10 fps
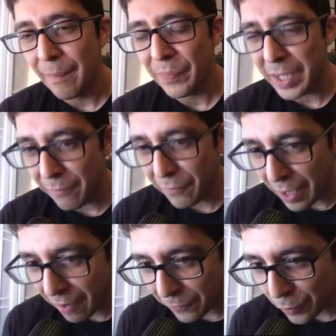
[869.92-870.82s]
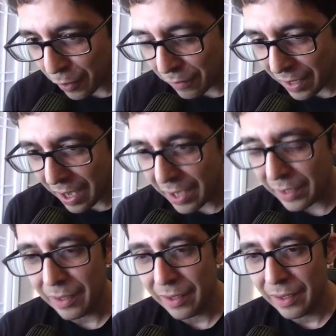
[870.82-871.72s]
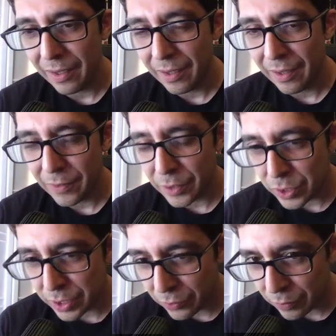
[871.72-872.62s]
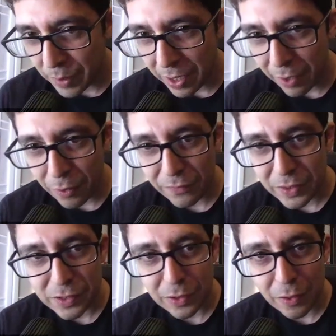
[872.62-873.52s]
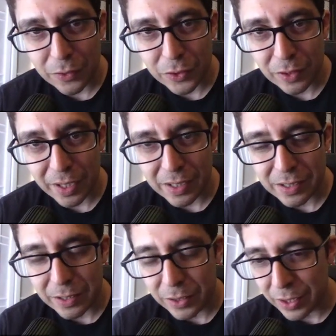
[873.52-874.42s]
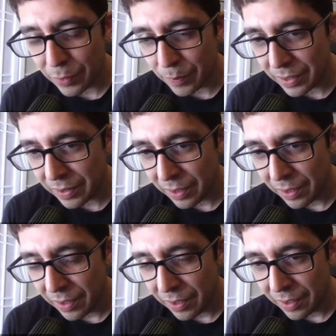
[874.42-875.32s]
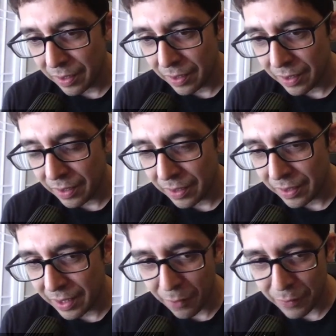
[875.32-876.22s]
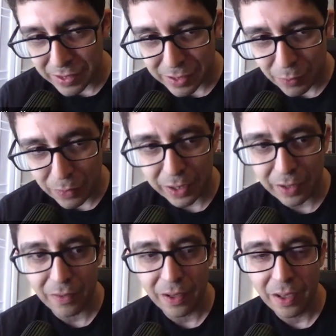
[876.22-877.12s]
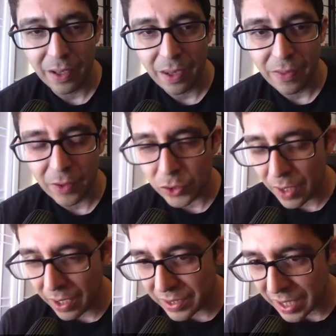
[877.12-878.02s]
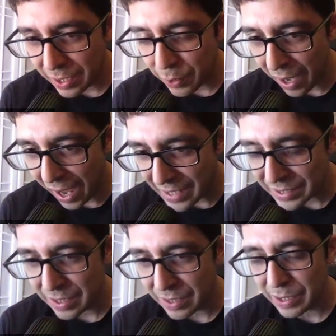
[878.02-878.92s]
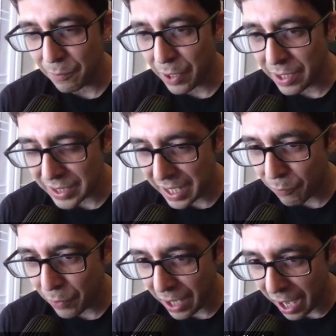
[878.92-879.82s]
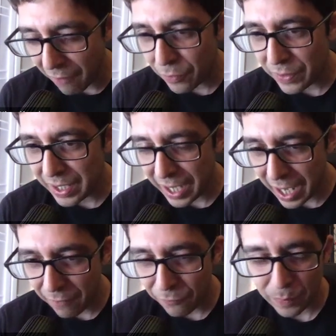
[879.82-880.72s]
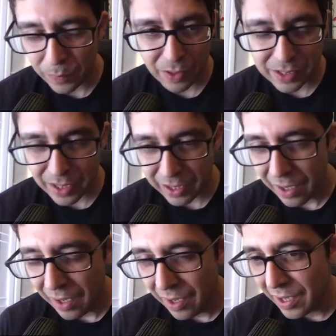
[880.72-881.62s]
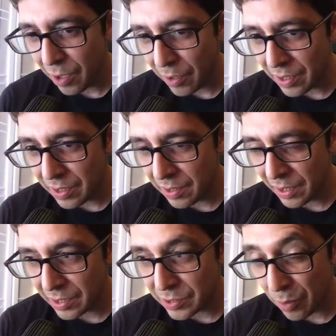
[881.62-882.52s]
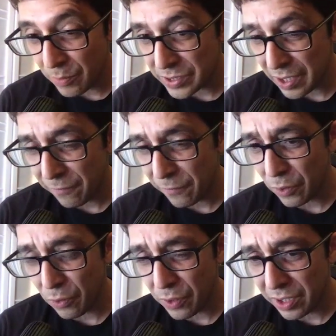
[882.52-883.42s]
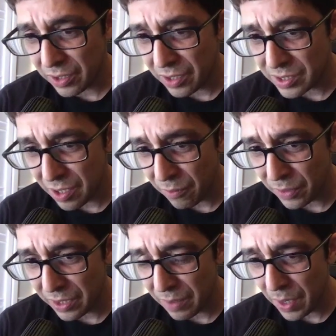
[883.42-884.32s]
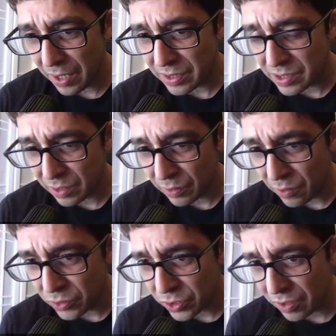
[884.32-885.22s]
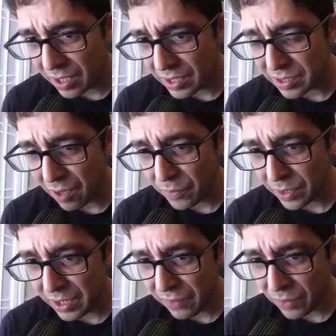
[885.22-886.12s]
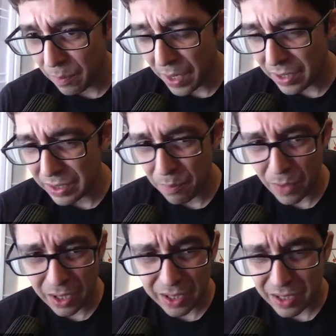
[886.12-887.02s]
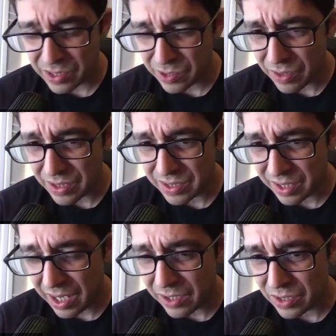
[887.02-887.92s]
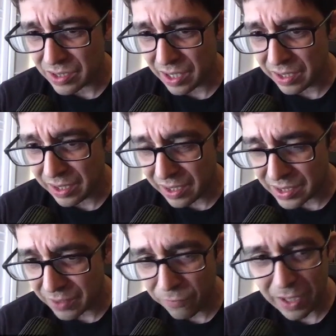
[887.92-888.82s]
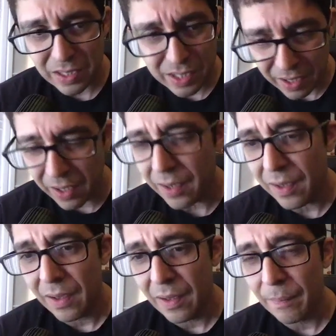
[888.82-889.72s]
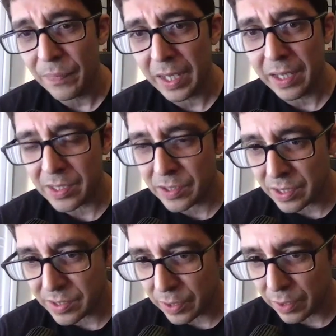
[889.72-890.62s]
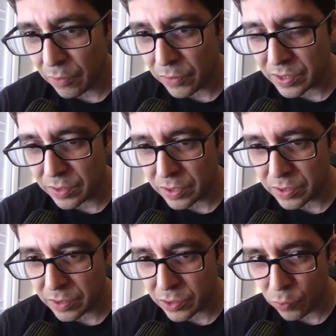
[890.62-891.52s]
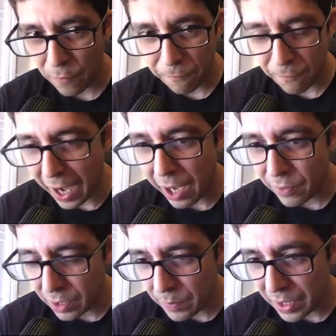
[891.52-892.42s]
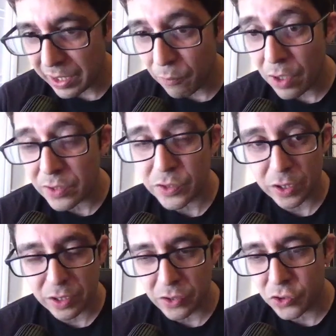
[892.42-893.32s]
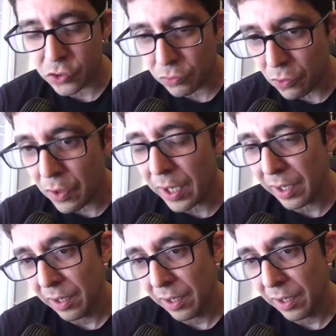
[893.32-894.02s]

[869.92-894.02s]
Even after all that, the shield bearer of disclosure, ladies and gentlemen, now he's suing you. They're trying to take your assets. They want to take whatever they can from you. And it's like, it's almost like for Corey Goode, it's not really about disclosure. It's not really even about the money. At a certain stage, it's like he gets a vendetta. He gets this, this sort of fire in him, and he wants to destroy.